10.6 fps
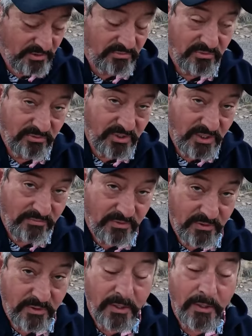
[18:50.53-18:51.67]
this is
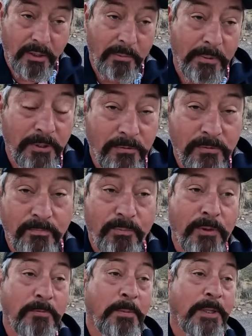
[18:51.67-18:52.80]
definitely a great place
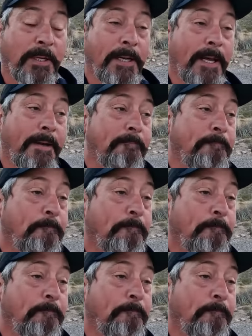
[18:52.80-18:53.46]
to spend the night.